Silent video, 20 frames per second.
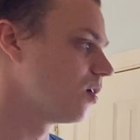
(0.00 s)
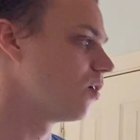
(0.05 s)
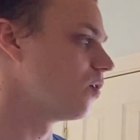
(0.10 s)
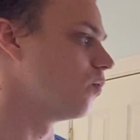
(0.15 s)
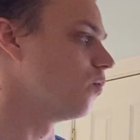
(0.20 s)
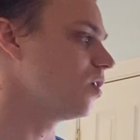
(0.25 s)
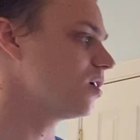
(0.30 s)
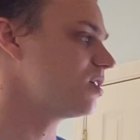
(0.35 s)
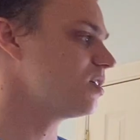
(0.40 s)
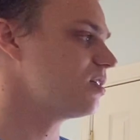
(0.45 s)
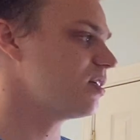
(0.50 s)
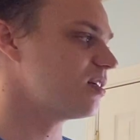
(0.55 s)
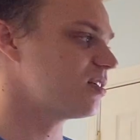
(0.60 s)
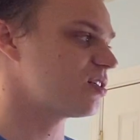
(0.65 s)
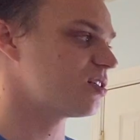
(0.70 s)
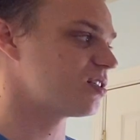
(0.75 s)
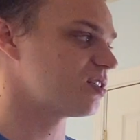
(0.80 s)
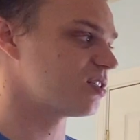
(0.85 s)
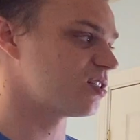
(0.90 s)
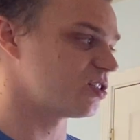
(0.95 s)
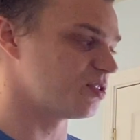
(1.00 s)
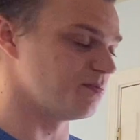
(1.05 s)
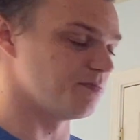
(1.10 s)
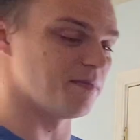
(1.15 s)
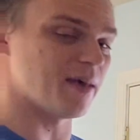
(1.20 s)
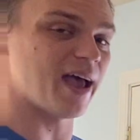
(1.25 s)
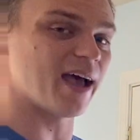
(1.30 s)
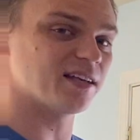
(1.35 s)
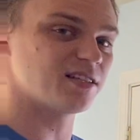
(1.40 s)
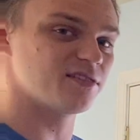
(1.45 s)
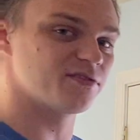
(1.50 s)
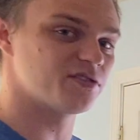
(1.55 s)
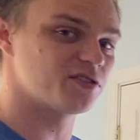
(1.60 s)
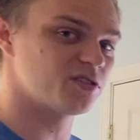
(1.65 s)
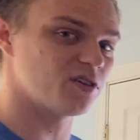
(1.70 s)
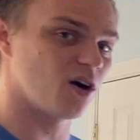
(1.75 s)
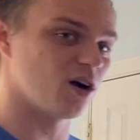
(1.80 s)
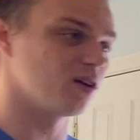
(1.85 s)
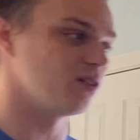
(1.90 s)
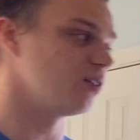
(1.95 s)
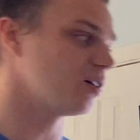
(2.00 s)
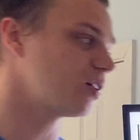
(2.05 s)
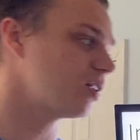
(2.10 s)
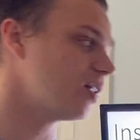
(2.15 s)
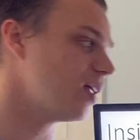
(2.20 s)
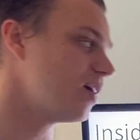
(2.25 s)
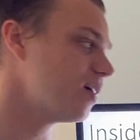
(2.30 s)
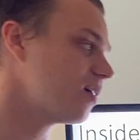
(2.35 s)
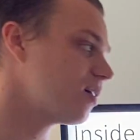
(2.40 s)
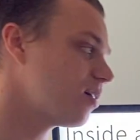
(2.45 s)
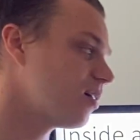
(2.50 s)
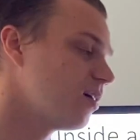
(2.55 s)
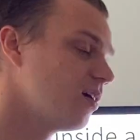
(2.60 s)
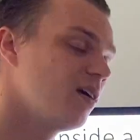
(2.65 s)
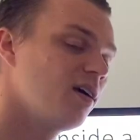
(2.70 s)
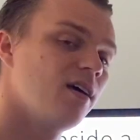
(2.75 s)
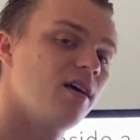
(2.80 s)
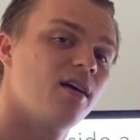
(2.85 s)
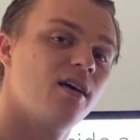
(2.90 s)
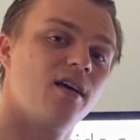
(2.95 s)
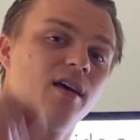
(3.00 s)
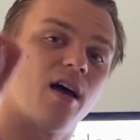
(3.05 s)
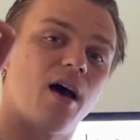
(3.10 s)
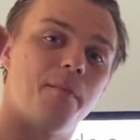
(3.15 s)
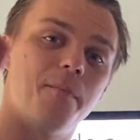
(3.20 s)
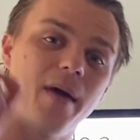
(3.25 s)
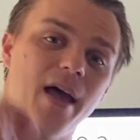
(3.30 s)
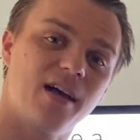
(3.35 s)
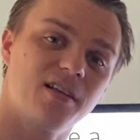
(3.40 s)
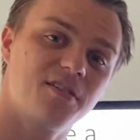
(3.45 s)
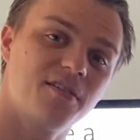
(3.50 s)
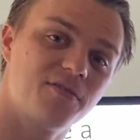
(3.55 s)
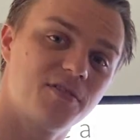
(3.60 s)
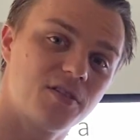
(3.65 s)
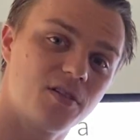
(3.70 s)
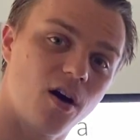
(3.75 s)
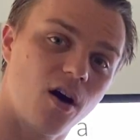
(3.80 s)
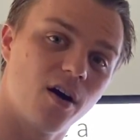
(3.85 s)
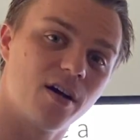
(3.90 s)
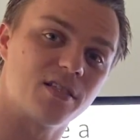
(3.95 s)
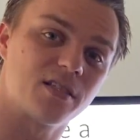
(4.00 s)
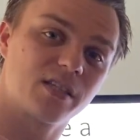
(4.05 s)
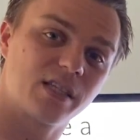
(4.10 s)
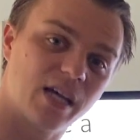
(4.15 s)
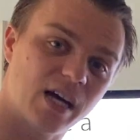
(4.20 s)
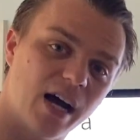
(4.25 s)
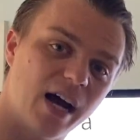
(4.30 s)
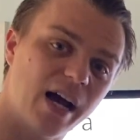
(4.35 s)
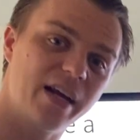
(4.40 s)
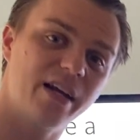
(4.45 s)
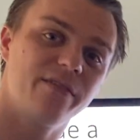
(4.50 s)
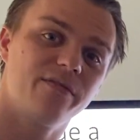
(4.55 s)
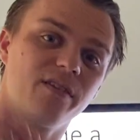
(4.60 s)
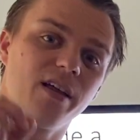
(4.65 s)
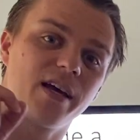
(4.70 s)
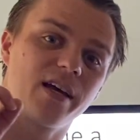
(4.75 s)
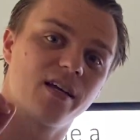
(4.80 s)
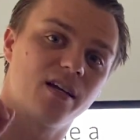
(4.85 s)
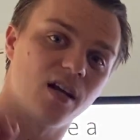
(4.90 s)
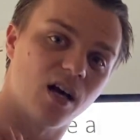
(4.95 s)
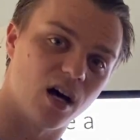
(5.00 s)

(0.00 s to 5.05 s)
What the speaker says: What does a massive star look like? A massive star is kind of like an